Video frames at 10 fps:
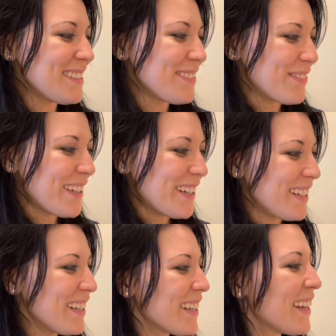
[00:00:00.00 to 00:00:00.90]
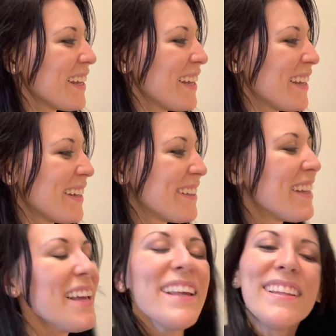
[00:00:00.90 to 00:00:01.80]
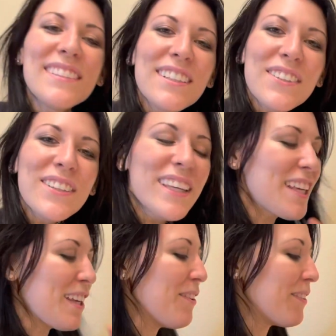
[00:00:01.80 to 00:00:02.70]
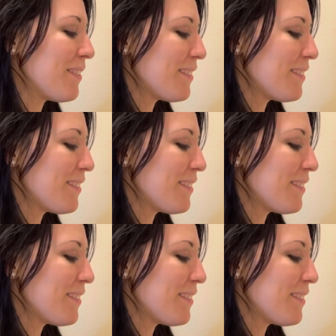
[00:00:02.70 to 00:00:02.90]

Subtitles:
It's weird. These look really cute.